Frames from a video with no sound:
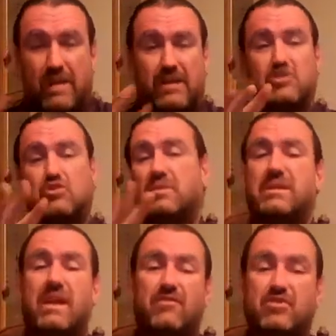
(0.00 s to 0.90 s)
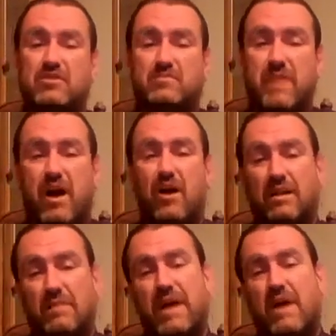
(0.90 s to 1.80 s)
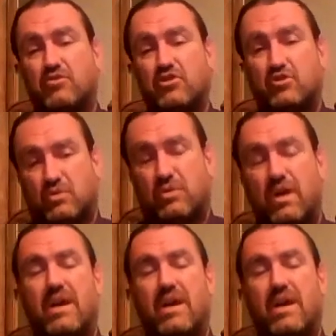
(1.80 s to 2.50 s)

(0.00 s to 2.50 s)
Because you would never spell about you.